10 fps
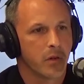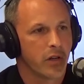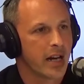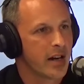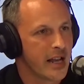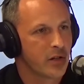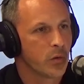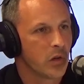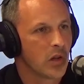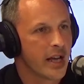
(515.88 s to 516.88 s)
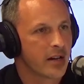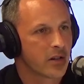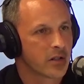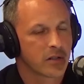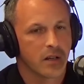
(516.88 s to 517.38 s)
You get an annual
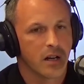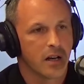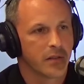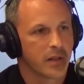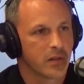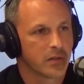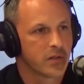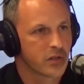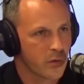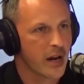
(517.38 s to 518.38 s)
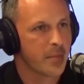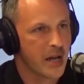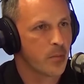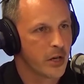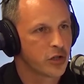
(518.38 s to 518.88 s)
letter that'll describe
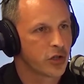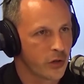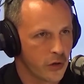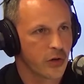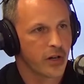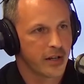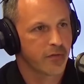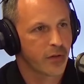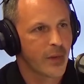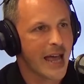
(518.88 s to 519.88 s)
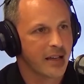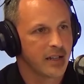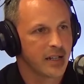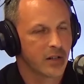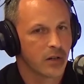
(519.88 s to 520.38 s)
how much you're earning for that
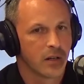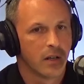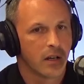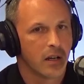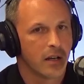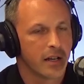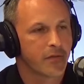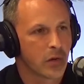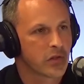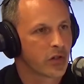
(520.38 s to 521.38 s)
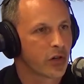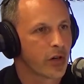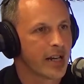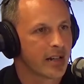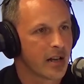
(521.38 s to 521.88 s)
year. If those are
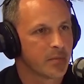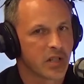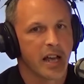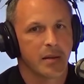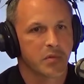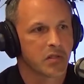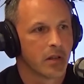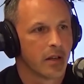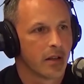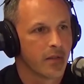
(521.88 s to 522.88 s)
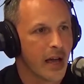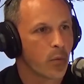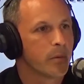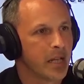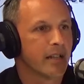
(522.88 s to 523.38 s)
your income types, that
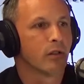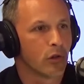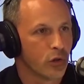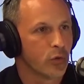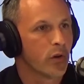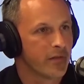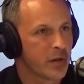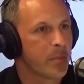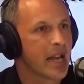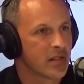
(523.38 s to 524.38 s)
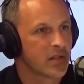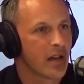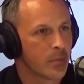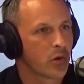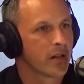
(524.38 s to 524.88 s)
would be in lieu of a pay
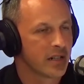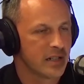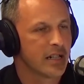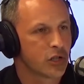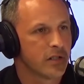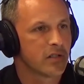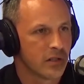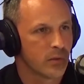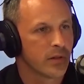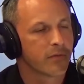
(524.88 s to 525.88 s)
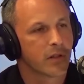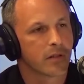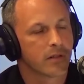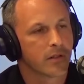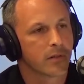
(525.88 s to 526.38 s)
stub, or in addition to if
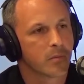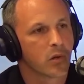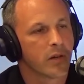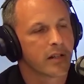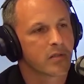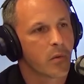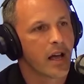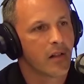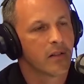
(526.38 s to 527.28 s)
you're employed as well.